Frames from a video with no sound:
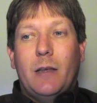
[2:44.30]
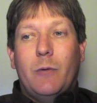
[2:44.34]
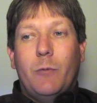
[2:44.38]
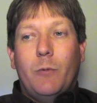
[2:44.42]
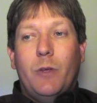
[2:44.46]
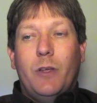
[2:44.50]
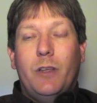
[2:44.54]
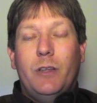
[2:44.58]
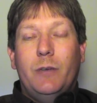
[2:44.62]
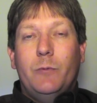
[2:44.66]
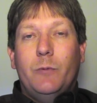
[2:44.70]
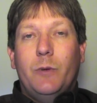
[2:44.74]

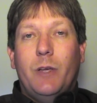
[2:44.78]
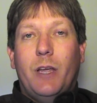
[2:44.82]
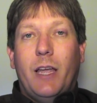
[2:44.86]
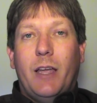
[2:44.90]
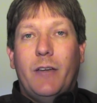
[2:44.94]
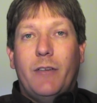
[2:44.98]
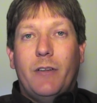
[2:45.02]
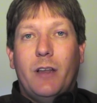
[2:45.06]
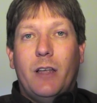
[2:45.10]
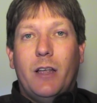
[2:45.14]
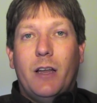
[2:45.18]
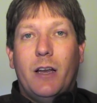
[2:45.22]
we
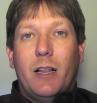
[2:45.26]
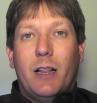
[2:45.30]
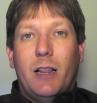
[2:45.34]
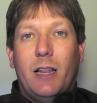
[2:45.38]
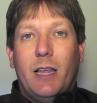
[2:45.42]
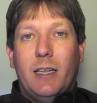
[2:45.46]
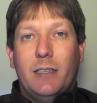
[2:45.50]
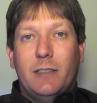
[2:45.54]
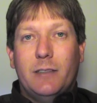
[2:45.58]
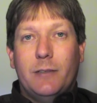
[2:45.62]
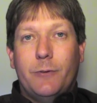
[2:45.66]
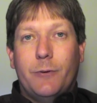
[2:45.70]
have a lot of
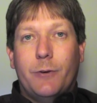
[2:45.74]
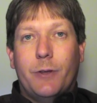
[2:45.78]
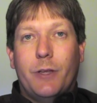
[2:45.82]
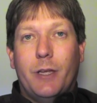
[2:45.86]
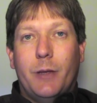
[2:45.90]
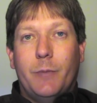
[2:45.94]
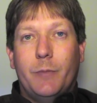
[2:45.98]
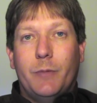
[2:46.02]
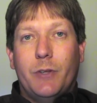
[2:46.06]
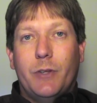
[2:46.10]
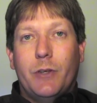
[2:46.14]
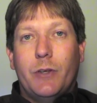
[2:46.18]
clients that will
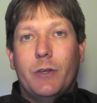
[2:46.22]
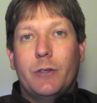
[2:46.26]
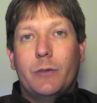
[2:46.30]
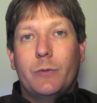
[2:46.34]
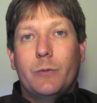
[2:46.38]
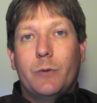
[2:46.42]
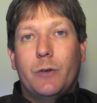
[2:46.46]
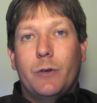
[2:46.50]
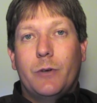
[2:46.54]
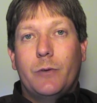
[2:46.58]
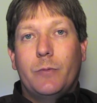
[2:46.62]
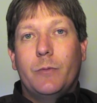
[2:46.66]
come to
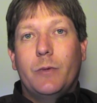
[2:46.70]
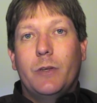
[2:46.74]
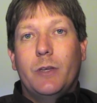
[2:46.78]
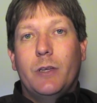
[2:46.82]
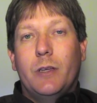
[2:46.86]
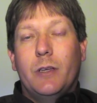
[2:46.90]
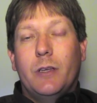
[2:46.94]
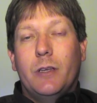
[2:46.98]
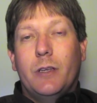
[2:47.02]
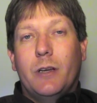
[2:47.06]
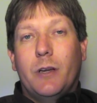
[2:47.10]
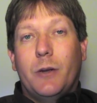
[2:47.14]
us, well,
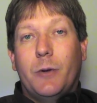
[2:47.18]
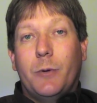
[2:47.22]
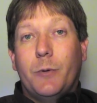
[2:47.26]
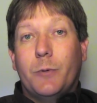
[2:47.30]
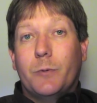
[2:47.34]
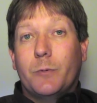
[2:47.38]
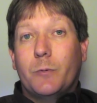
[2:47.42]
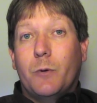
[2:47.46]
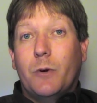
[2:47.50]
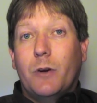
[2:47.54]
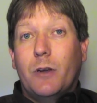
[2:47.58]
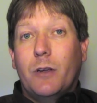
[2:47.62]
it
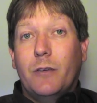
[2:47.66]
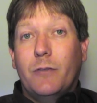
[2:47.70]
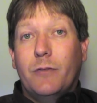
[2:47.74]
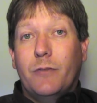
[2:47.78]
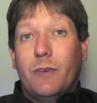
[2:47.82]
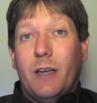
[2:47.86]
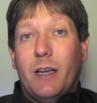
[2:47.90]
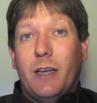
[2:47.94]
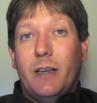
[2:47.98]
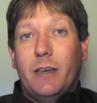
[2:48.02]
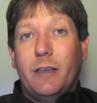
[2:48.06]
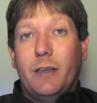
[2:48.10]
was working
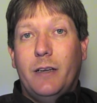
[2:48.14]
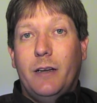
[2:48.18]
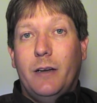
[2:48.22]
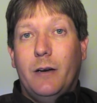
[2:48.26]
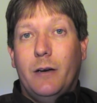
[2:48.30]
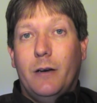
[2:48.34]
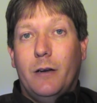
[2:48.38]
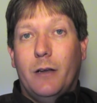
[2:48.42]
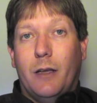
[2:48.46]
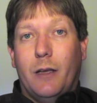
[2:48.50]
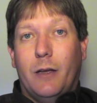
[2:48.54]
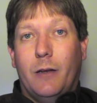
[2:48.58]
fine a
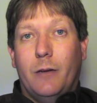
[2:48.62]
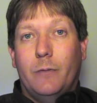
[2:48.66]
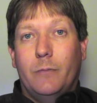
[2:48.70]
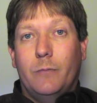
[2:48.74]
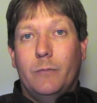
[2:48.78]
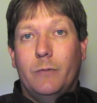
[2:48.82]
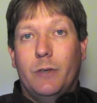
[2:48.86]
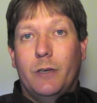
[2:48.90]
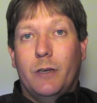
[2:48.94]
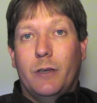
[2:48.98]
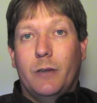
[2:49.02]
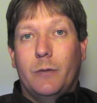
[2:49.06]
year ago,
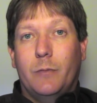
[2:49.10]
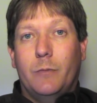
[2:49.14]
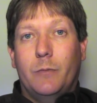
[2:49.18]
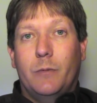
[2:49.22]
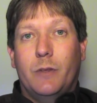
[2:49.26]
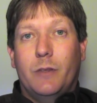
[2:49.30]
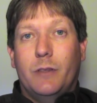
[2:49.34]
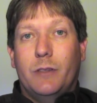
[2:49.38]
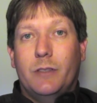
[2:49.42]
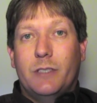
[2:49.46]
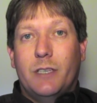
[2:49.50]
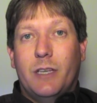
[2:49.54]

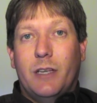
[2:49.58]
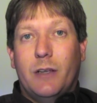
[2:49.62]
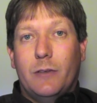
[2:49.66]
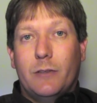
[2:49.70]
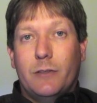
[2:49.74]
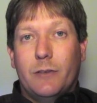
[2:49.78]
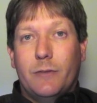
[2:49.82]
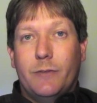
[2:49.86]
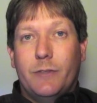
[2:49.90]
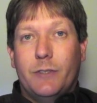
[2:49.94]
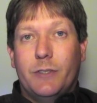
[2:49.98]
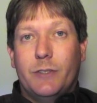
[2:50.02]
but
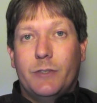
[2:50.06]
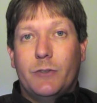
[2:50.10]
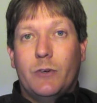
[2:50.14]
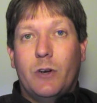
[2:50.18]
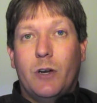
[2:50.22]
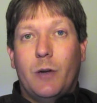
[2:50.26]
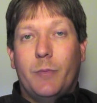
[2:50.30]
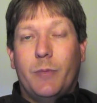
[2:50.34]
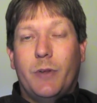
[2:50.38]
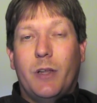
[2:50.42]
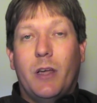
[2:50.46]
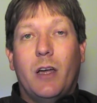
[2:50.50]
sales have just
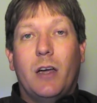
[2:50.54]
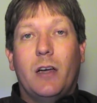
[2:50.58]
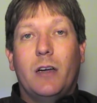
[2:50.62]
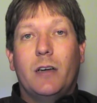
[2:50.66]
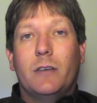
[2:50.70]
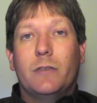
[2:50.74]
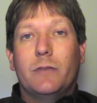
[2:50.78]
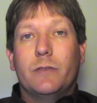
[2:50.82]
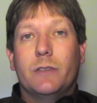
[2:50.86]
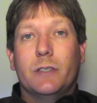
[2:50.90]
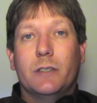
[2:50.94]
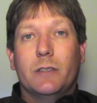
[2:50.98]
dropped
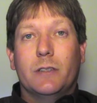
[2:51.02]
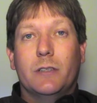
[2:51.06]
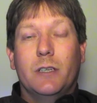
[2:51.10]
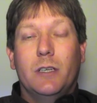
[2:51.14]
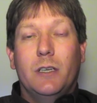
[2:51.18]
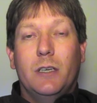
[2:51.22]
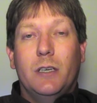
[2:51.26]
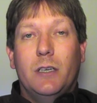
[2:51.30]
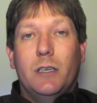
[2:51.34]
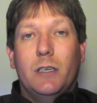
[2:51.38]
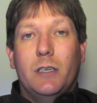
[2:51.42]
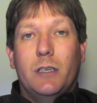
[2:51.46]
off, and
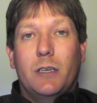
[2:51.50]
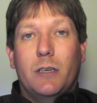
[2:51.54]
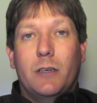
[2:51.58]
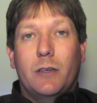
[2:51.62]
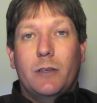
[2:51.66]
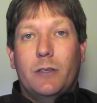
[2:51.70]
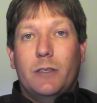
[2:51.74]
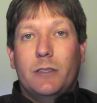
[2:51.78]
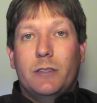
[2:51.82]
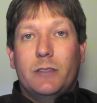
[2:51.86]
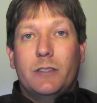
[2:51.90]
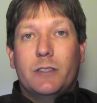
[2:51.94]

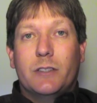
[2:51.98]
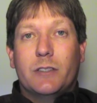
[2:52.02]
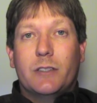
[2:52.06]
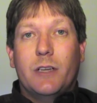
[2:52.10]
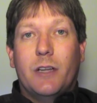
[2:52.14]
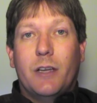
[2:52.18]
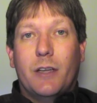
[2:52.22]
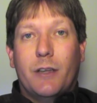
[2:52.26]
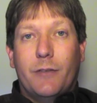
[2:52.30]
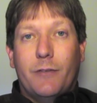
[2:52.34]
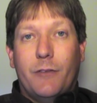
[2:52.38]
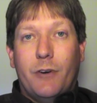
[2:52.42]
it's just
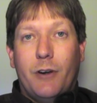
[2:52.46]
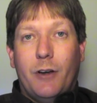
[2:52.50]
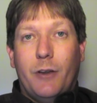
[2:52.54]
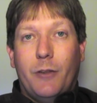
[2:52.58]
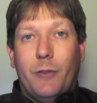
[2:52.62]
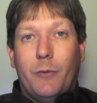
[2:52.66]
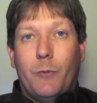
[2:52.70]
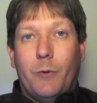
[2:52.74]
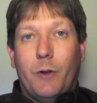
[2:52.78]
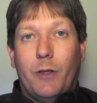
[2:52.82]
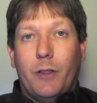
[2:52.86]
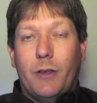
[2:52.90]
not
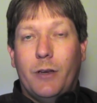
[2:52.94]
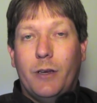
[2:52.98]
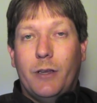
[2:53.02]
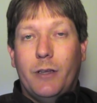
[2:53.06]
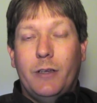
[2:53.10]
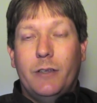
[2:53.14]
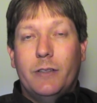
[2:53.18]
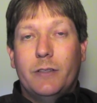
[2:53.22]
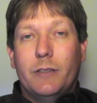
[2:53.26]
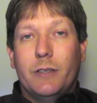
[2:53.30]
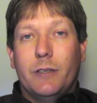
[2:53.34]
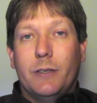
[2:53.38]
converting the way that it
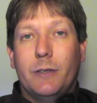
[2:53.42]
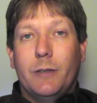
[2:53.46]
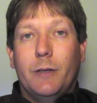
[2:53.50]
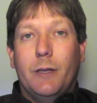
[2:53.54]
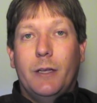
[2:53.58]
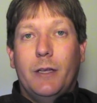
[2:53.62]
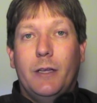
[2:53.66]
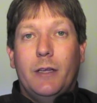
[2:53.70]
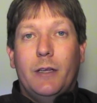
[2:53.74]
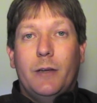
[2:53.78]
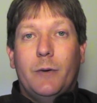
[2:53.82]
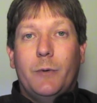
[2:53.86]
used to.
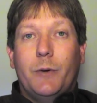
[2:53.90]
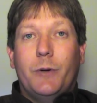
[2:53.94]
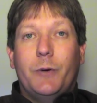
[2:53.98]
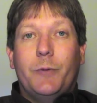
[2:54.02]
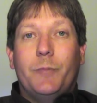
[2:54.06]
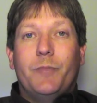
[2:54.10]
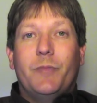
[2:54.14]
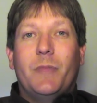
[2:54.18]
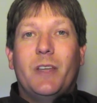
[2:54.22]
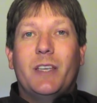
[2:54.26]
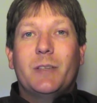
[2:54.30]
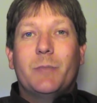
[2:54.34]

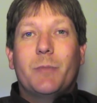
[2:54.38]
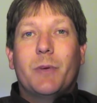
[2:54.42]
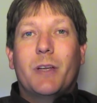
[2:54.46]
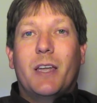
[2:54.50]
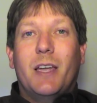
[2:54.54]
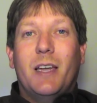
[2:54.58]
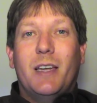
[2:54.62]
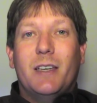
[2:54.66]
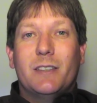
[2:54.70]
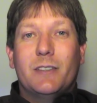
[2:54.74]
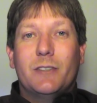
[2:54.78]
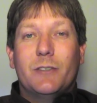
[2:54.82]
Well, that's
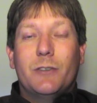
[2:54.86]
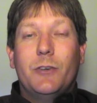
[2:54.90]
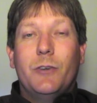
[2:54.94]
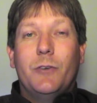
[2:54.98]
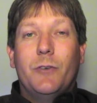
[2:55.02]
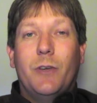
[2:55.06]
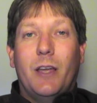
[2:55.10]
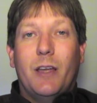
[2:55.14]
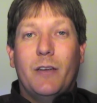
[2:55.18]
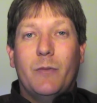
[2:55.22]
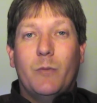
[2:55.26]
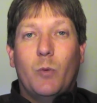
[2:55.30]
because
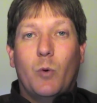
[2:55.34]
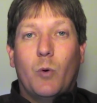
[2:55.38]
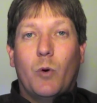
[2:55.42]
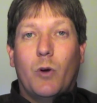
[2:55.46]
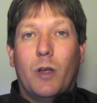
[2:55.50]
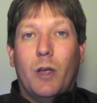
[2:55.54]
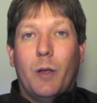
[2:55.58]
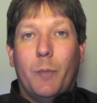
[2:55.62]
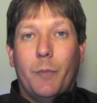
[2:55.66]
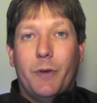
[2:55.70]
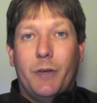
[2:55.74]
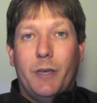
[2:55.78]
you have more
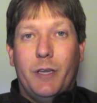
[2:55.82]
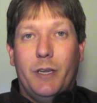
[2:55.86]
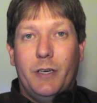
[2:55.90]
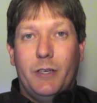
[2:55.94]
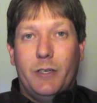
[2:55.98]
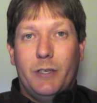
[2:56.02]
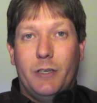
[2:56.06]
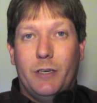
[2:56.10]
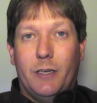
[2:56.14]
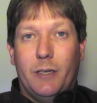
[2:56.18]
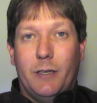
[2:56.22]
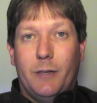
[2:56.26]

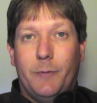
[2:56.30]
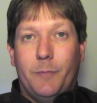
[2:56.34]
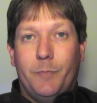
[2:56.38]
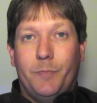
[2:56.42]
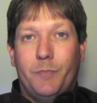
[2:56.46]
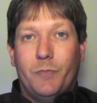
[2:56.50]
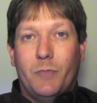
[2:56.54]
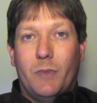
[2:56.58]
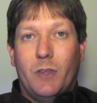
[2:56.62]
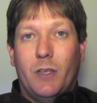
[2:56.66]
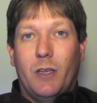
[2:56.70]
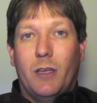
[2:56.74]
competition
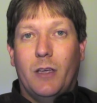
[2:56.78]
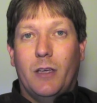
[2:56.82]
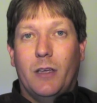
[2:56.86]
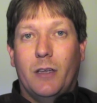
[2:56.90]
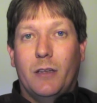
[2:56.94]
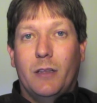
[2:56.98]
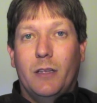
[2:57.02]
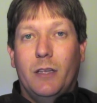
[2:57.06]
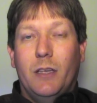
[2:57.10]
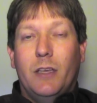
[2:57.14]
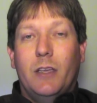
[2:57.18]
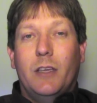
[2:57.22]

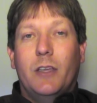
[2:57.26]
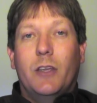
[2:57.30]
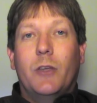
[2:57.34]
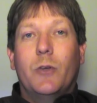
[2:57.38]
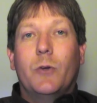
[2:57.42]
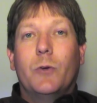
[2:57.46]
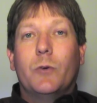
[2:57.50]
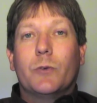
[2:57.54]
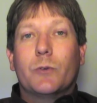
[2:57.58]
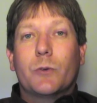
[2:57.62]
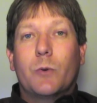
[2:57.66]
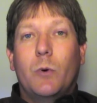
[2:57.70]
now.
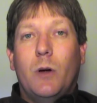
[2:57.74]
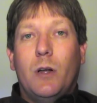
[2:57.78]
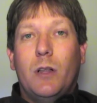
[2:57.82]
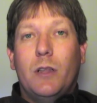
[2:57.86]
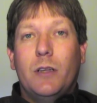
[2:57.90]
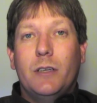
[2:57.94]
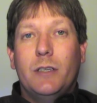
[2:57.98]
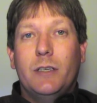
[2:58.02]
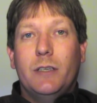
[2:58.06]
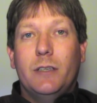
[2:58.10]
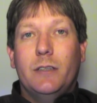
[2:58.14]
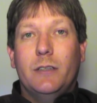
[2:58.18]
Google's
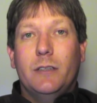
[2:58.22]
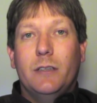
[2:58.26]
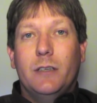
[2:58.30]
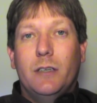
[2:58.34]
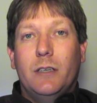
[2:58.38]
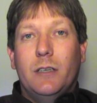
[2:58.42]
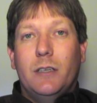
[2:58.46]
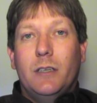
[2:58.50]
quality